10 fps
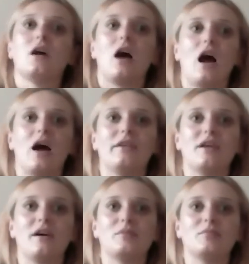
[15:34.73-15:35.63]

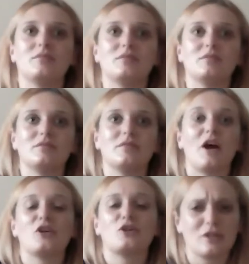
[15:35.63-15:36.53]
And
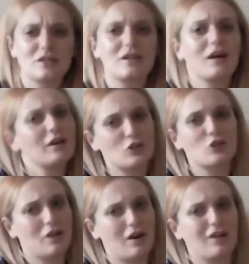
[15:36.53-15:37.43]
I had
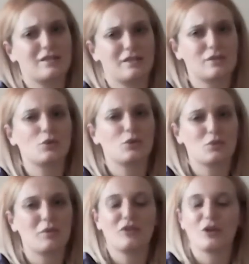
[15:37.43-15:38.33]
just started, so it
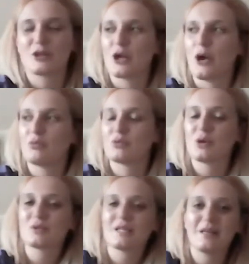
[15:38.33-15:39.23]
was my first home. So
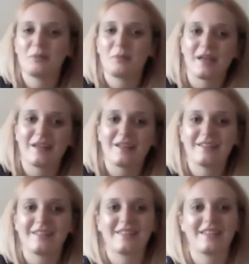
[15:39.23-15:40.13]
I was a little bit
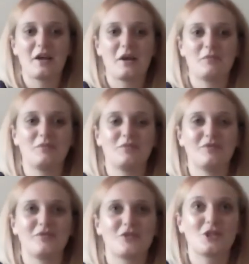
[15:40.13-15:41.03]

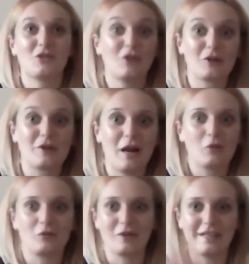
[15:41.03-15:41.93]
just figuring
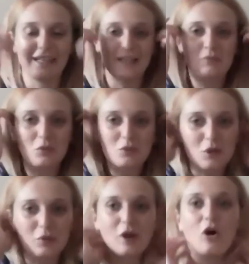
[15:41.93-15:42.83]
out really what was
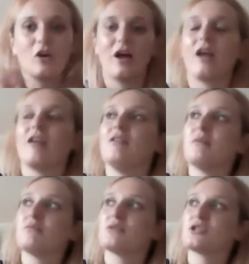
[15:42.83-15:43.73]
going on. And I
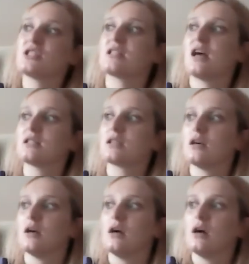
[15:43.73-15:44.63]
remember she said,
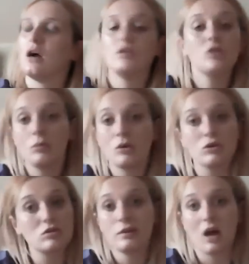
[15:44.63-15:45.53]
no, I'm
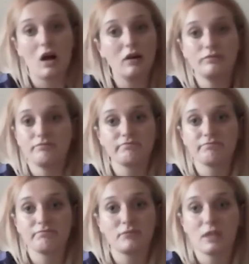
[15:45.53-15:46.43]
not doing that.
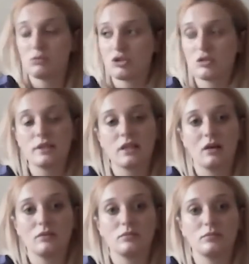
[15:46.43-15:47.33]
I'm not doing that.